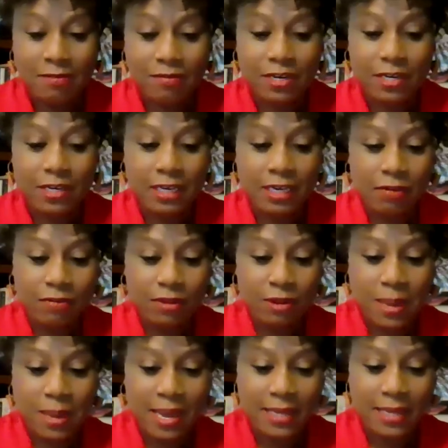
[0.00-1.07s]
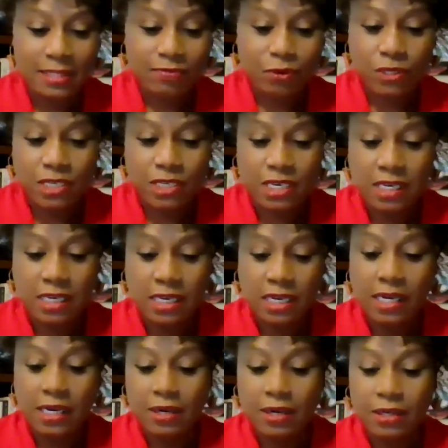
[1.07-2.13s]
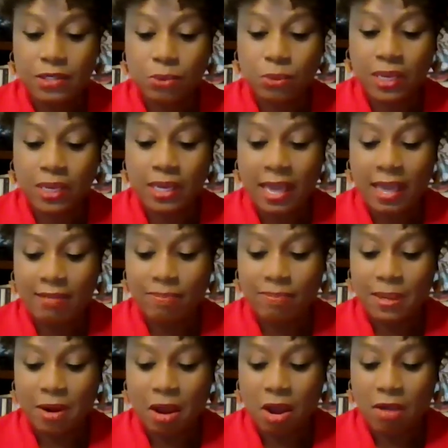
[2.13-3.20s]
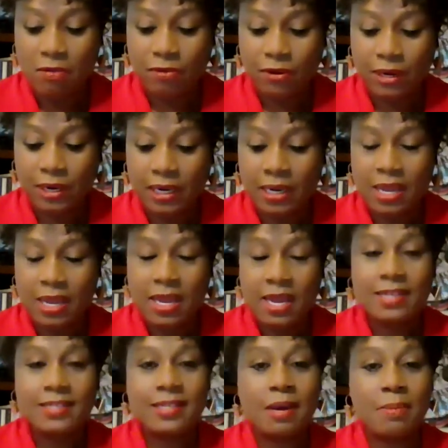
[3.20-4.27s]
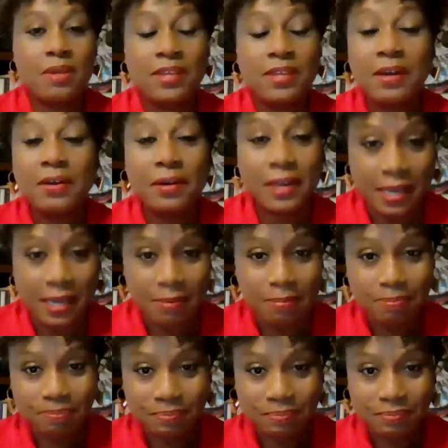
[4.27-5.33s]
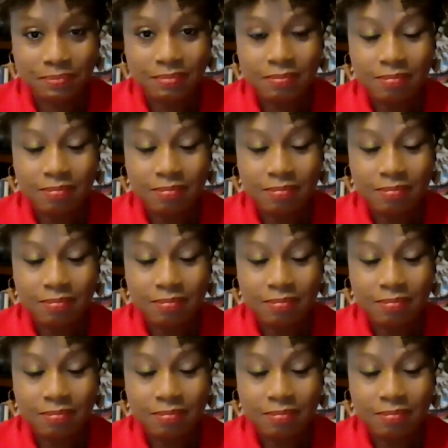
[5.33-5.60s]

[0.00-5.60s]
every year for the past 14 years, we have been offering a summer theater camp.